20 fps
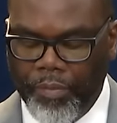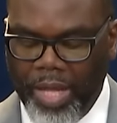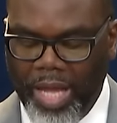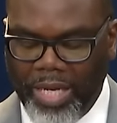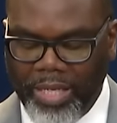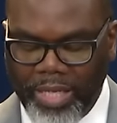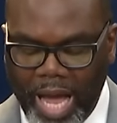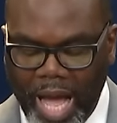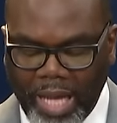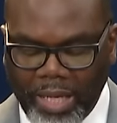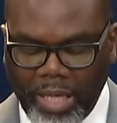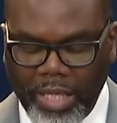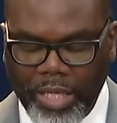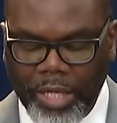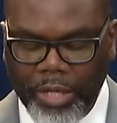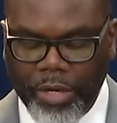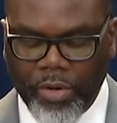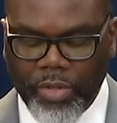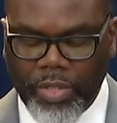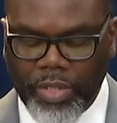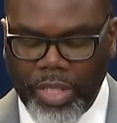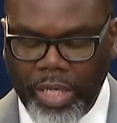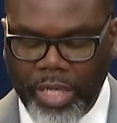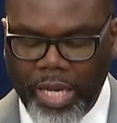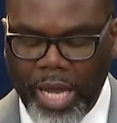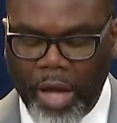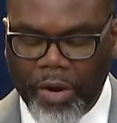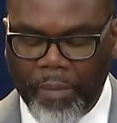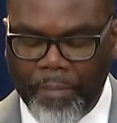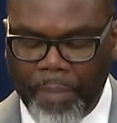and not lead our city
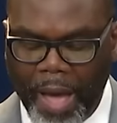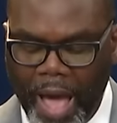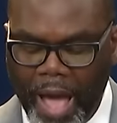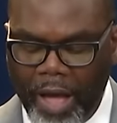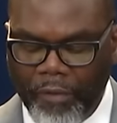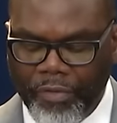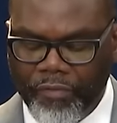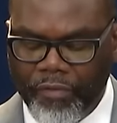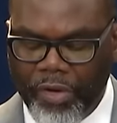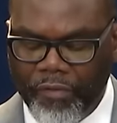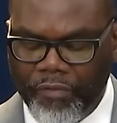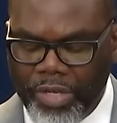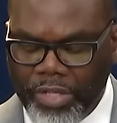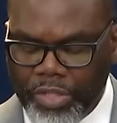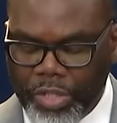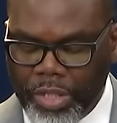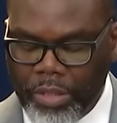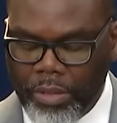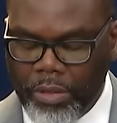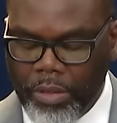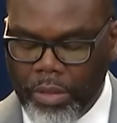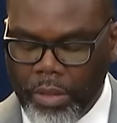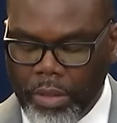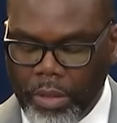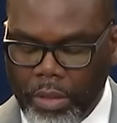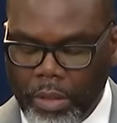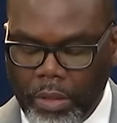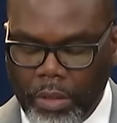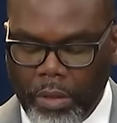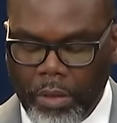down a path of division,
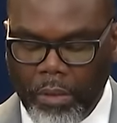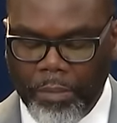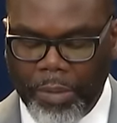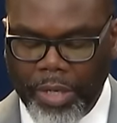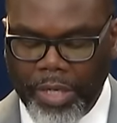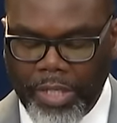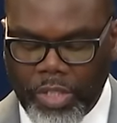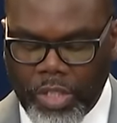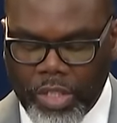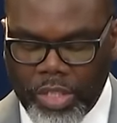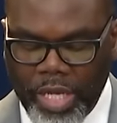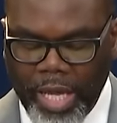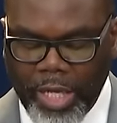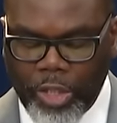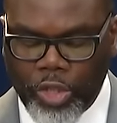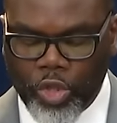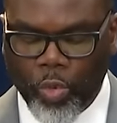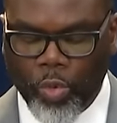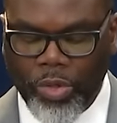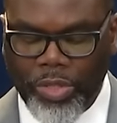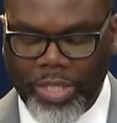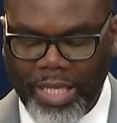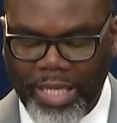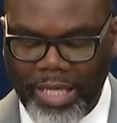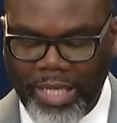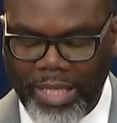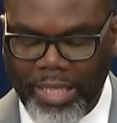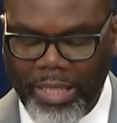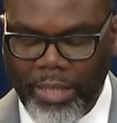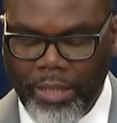but instead towards
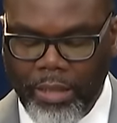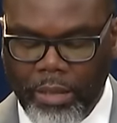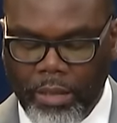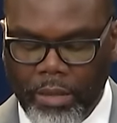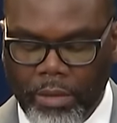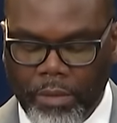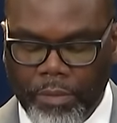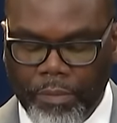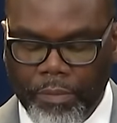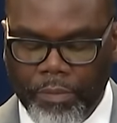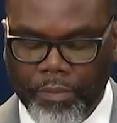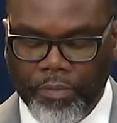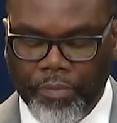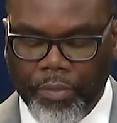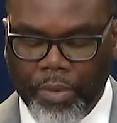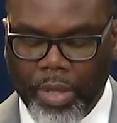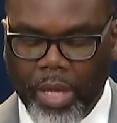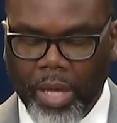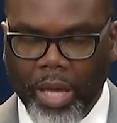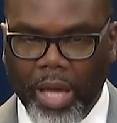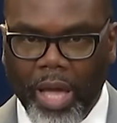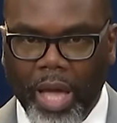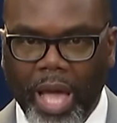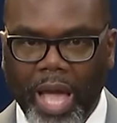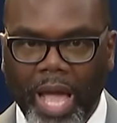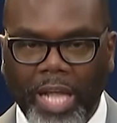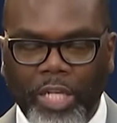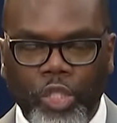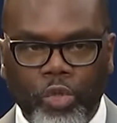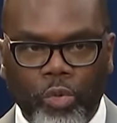healing
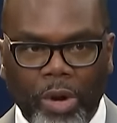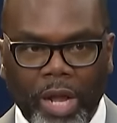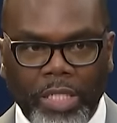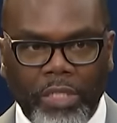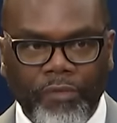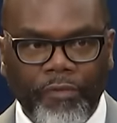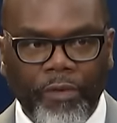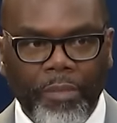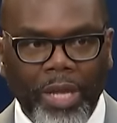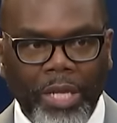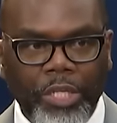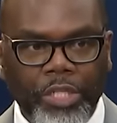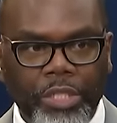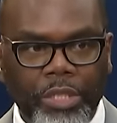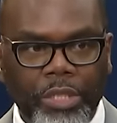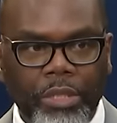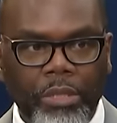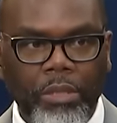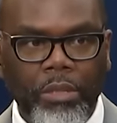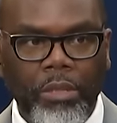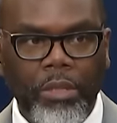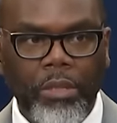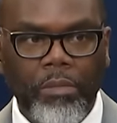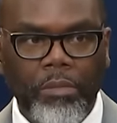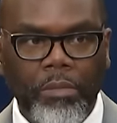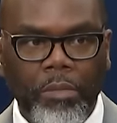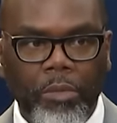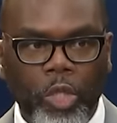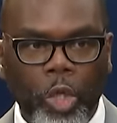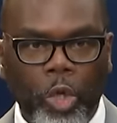and transformation
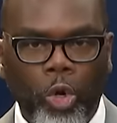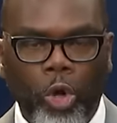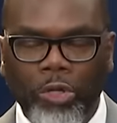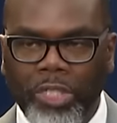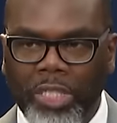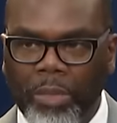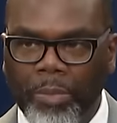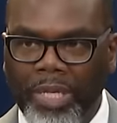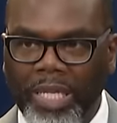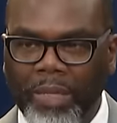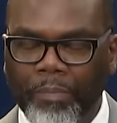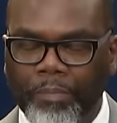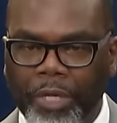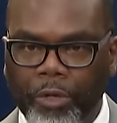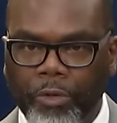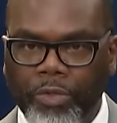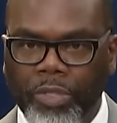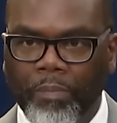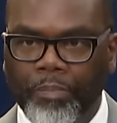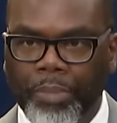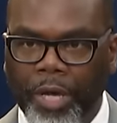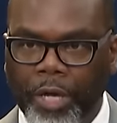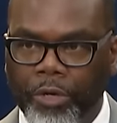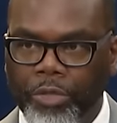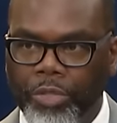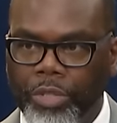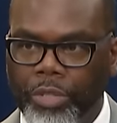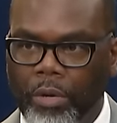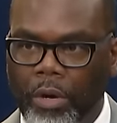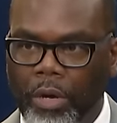that ultimately builds a better,
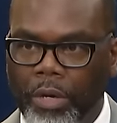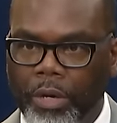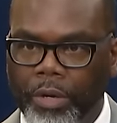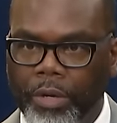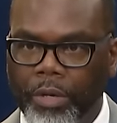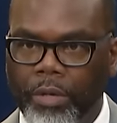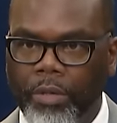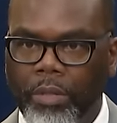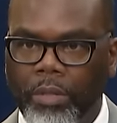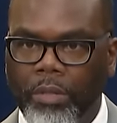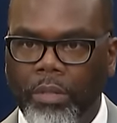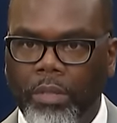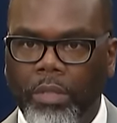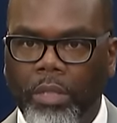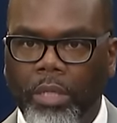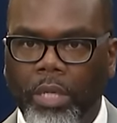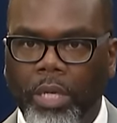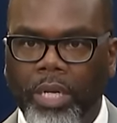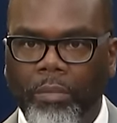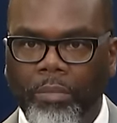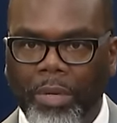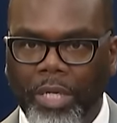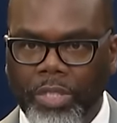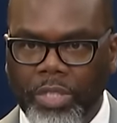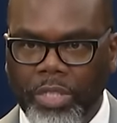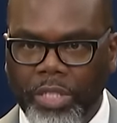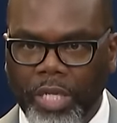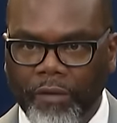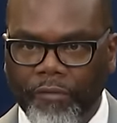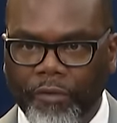stronger, and a much
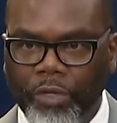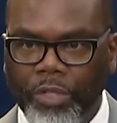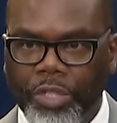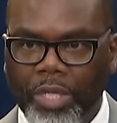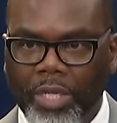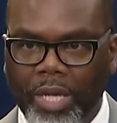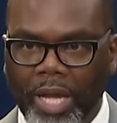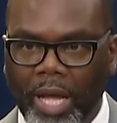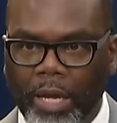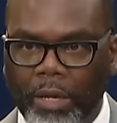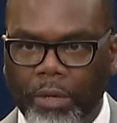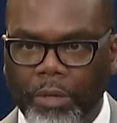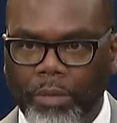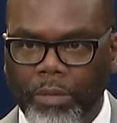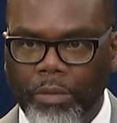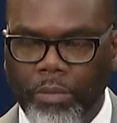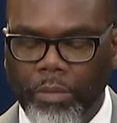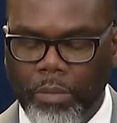safer Chicago.